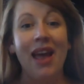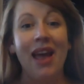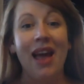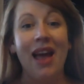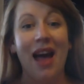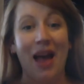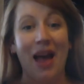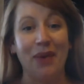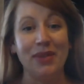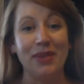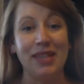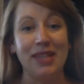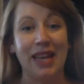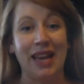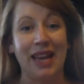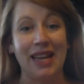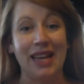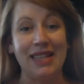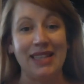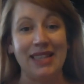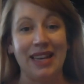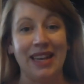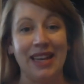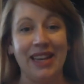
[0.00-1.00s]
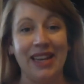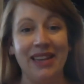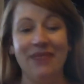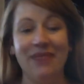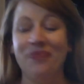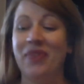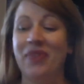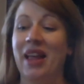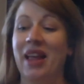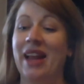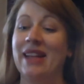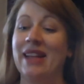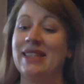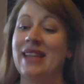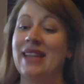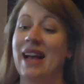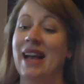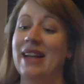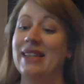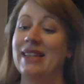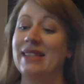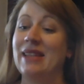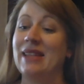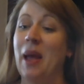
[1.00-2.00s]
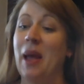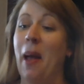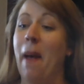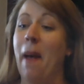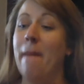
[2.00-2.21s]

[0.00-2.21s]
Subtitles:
I was handed, and it says